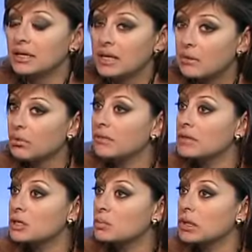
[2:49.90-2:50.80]
number of
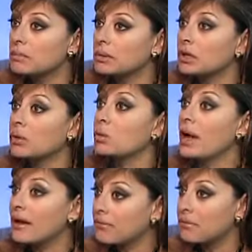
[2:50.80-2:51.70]
these people
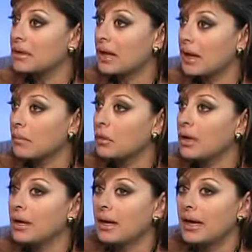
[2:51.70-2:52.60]
away from the camera
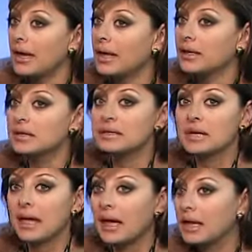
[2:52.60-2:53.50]
and
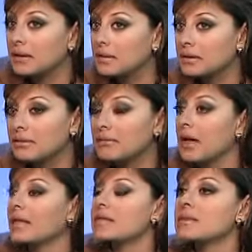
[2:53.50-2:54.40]
at
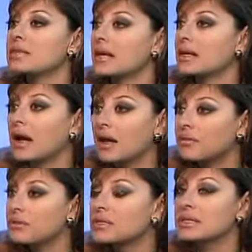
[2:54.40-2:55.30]
events, at
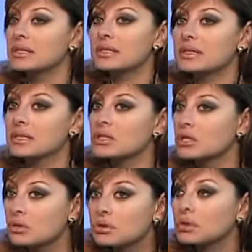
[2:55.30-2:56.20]
conferences, at
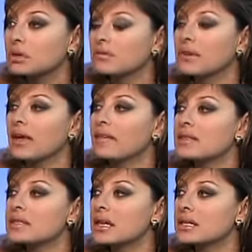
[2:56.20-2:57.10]
social
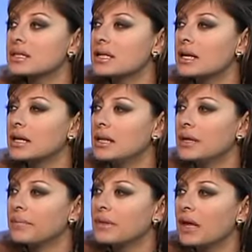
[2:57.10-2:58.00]
events, and uh,
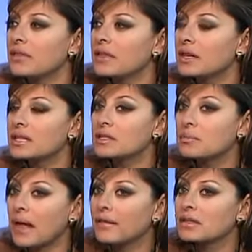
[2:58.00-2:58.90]
I think that it's a
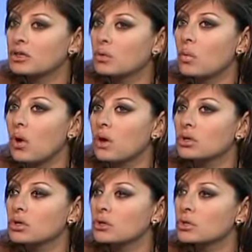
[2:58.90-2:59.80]
balance to walk
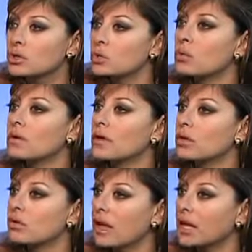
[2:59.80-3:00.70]
to ensure that
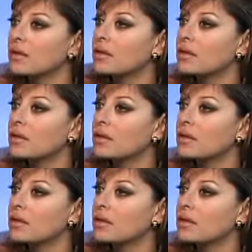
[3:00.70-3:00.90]
you're getting the